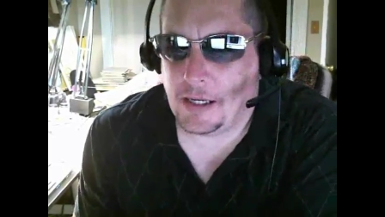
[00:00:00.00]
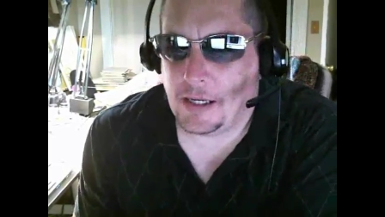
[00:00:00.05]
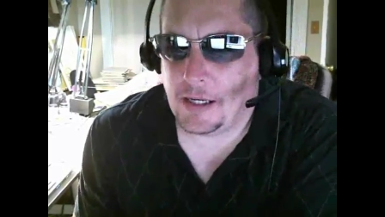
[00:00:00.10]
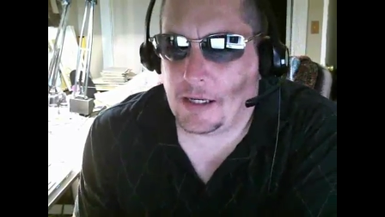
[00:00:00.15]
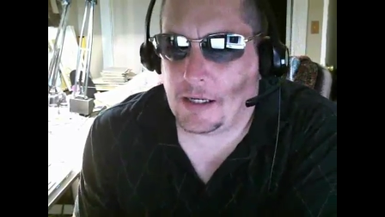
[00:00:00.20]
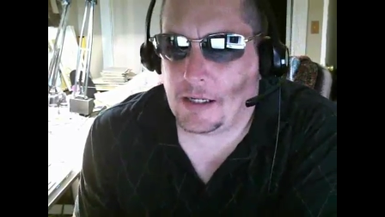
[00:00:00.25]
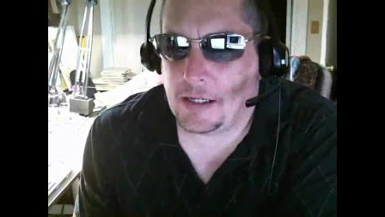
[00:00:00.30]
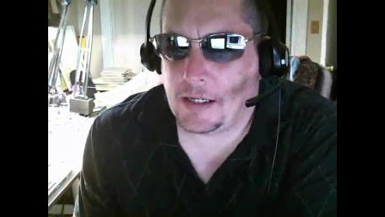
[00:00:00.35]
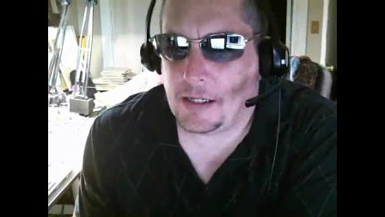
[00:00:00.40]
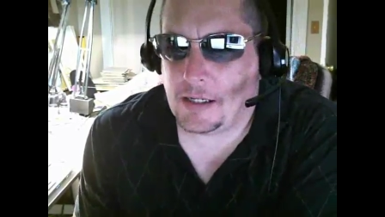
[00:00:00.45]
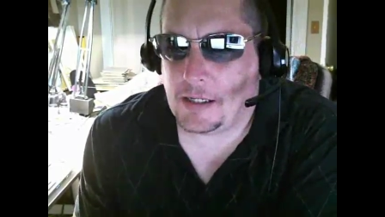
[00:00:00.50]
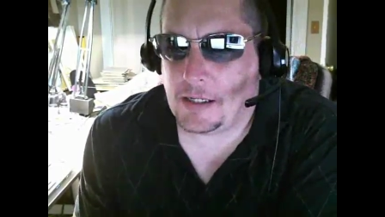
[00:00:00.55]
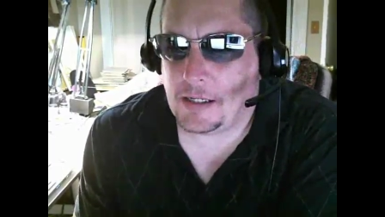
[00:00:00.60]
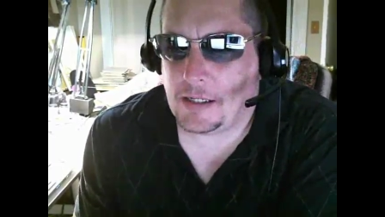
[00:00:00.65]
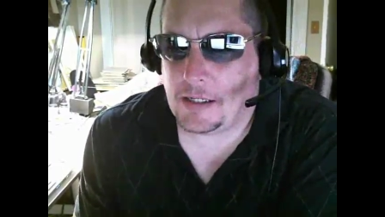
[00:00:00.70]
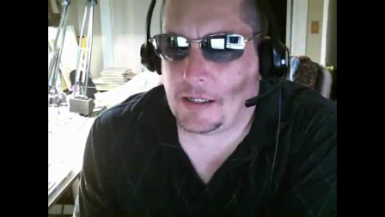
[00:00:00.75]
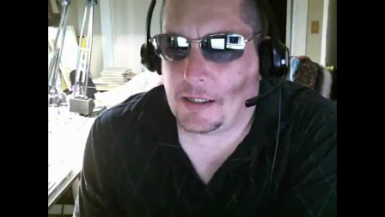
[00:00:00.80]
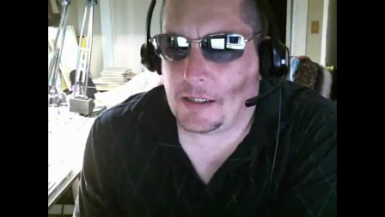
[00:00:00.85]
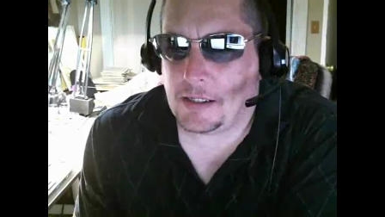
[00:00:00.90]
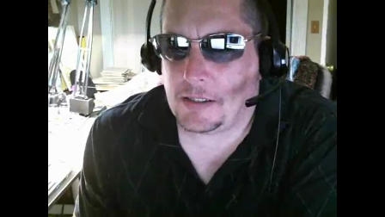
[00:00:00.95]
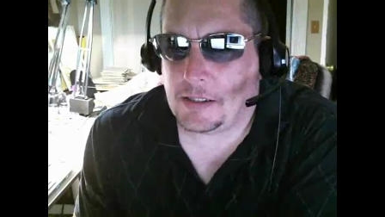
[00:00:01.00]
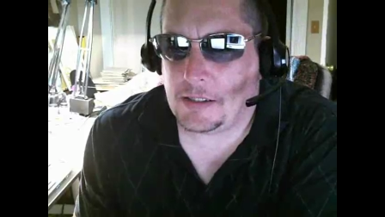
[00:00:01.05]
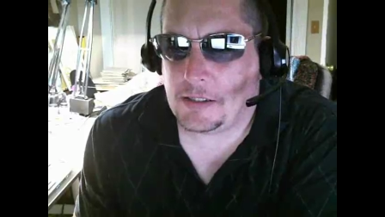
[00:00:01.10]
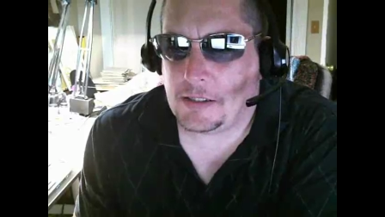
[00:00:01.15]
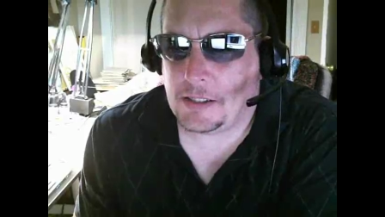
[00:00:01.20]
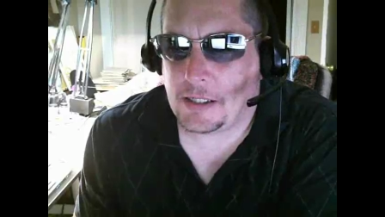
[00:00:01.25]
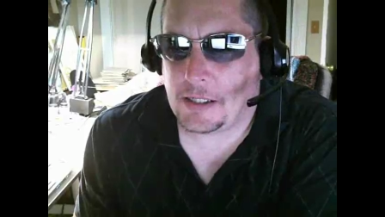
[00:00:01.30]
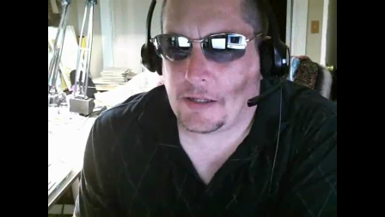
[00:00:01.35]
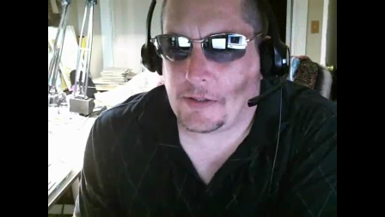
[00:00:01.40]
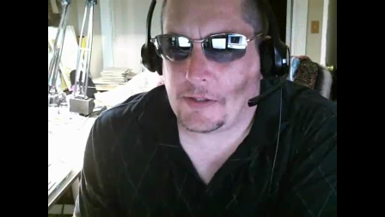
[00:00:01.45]
Uh,
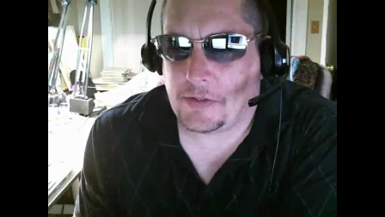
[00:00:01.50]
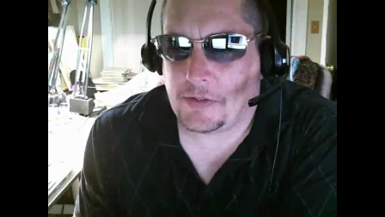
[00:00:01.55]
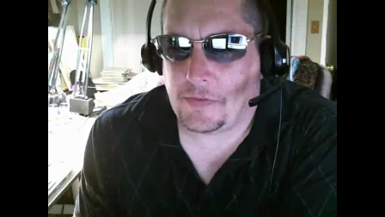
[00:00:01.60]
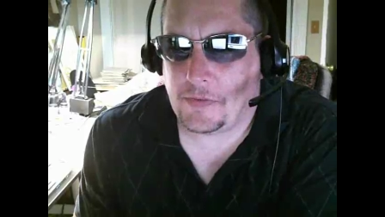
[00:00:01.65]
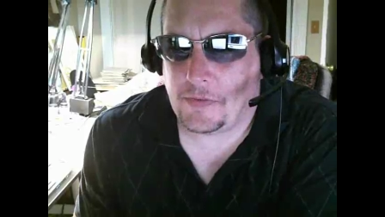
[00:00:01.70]
just check out this